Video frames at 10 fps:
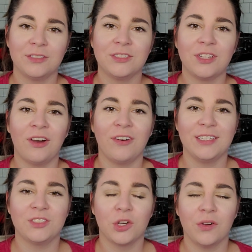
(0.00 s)
So
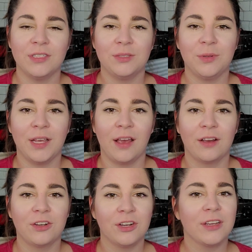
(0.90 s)
it's going to be a
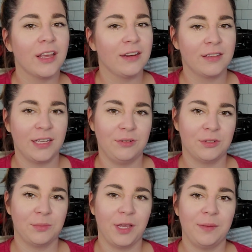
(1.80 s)
cook and clean with
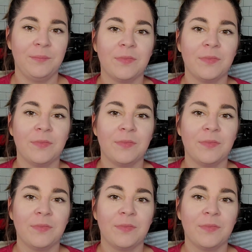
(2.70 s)
me.